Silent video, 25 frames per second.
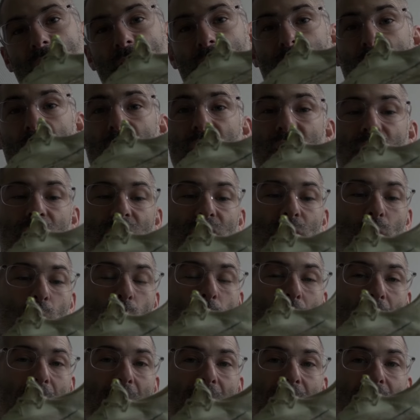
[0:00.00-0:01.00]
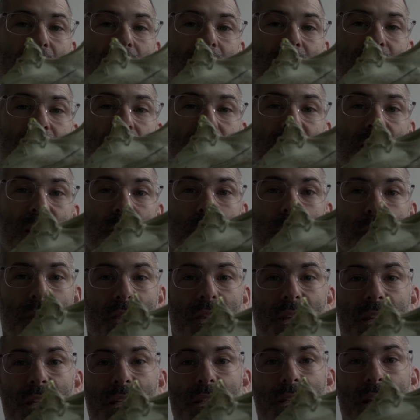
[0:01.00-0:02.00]
If I could wear nothing
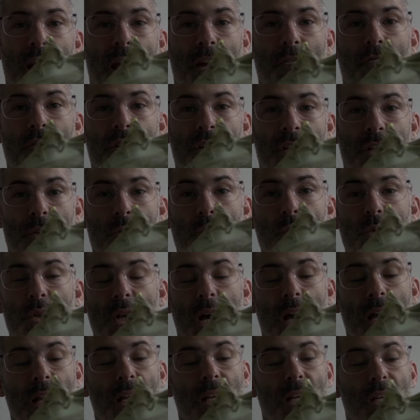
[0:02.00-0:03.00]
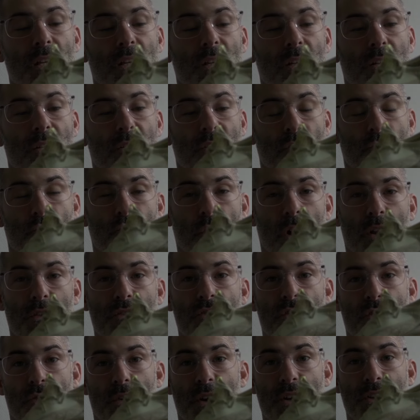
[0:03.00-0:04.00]
but these every single day to
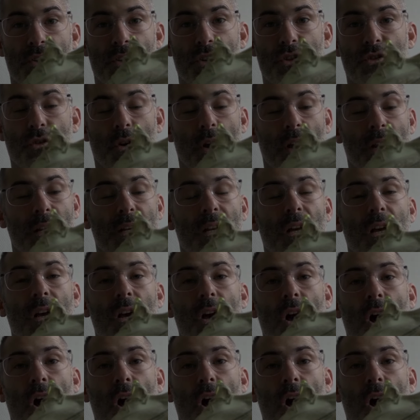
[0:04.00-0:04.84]
run, to race, to train,